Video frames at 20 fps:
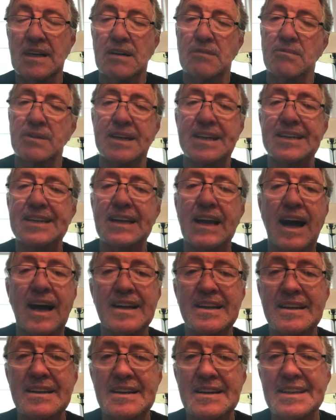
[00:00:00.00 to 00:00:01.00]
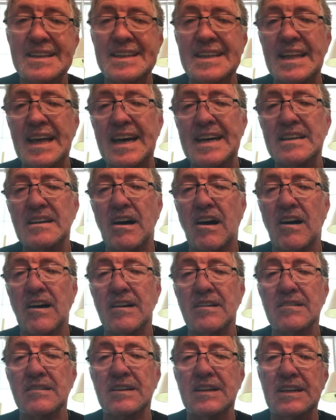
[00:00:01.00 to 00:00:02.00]
We cannot let
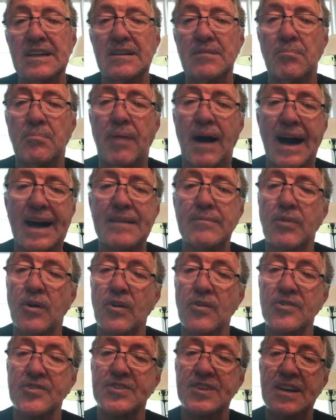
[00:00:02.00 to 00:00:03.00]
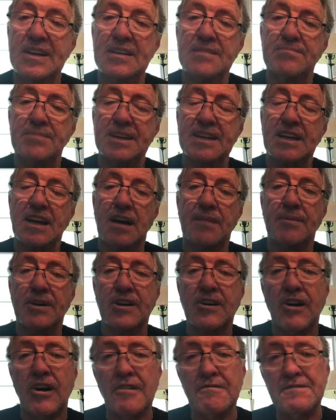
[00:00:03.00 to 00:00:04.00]
our Bibles become a
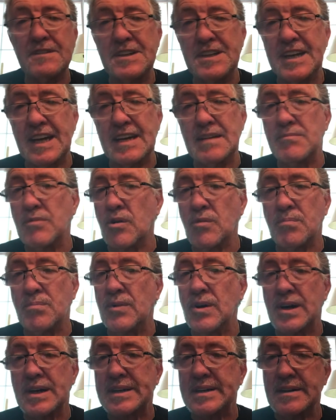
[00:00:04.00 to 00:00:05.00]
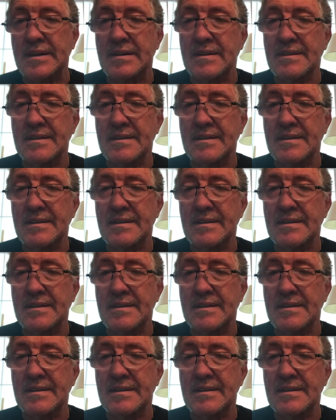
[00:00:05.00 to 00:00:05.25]
coffee table book.